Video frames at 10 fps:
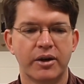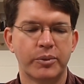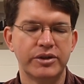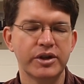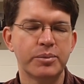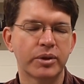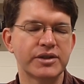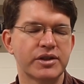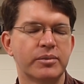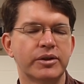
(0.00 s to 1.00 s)
We did
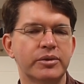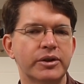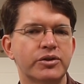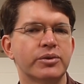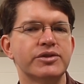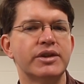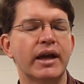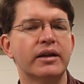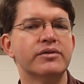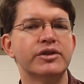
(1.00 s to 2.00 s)
press him a little bit towards the
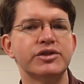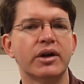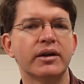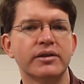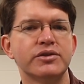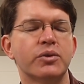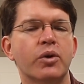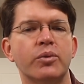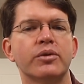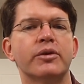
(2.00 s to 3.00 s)
end of his talk as to
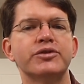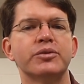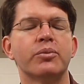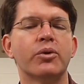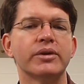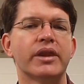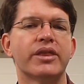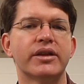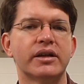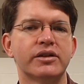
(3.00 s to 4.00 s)
what were the most important
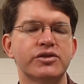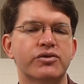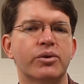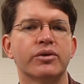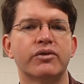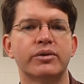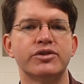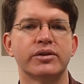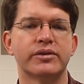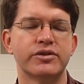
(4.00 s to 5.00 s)
things for
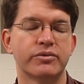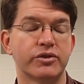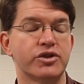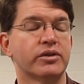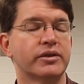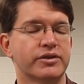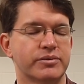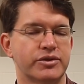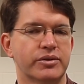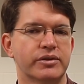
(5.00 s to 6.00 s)
photojournalism for
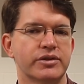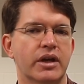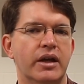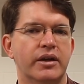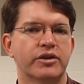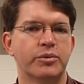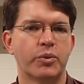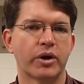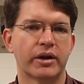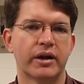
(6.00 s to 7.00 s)
journalism students to be
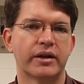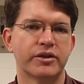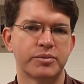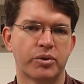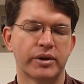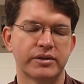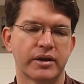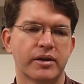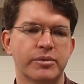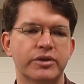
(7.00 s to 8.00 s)
working on at this point in
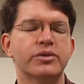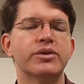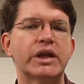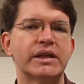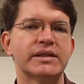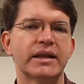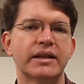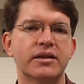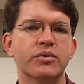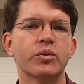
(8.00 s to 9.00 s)
time. And the two things that
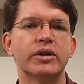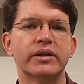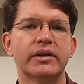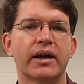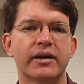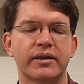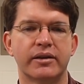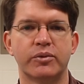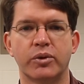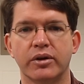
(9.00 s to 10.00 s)
he really
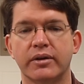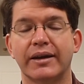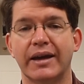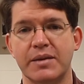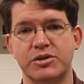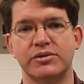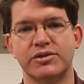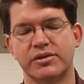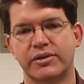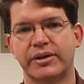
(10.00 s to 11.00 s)
highlighted were
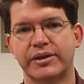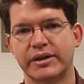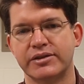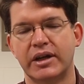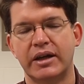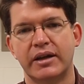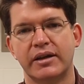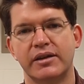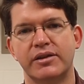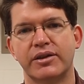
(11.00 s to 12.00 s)
captions, of all things.
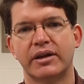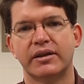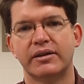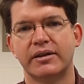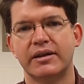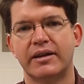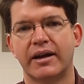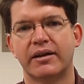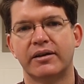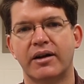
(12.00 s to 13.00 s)
He thought that he had
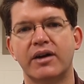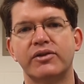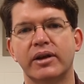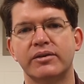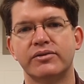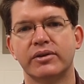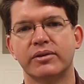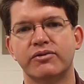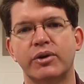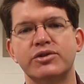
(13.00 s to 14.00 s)
had an awful lot of
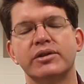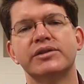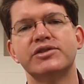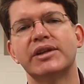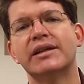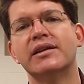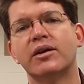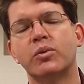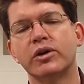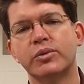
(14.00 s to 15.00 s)
photojournalists that he
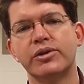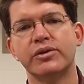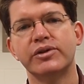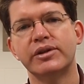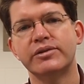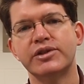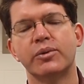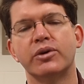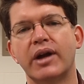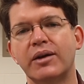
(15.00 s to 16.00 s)
had worked with over the years
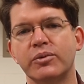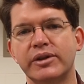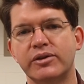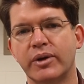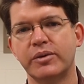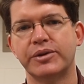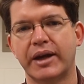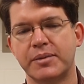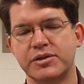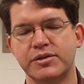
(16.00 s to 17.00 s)
that were not really great with
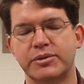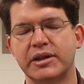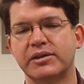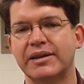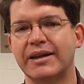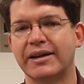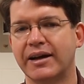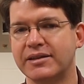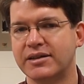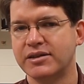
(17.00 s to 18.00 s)
captions, particularly getting
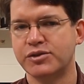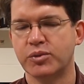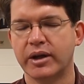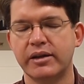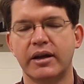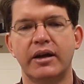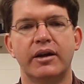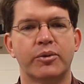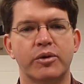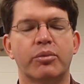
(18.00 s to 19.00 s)
IDs right.
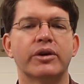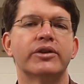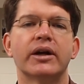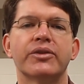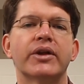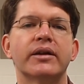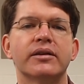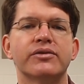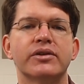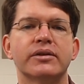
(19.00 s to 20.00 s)
We pointed out that
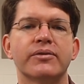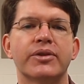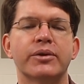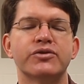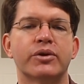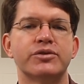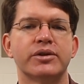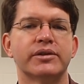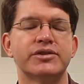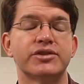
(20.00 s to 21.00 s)
if those
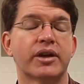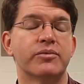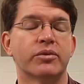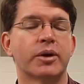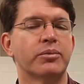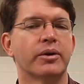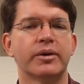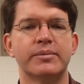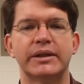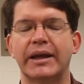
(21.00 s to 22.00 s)
photojournalists came from our
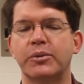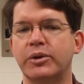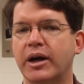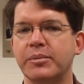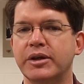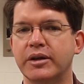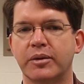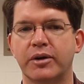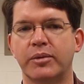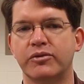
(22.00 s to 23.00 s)
program, that would not be a
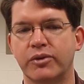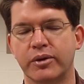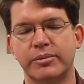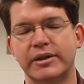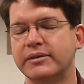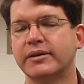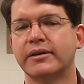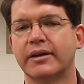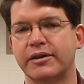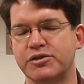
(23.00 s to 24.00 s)
problem for him, and he
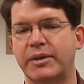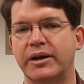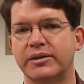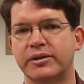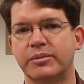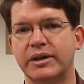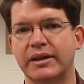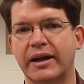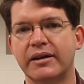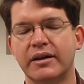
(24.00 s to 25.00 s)
kind of smiled a little bit
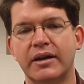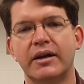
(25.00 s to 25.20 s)
at that.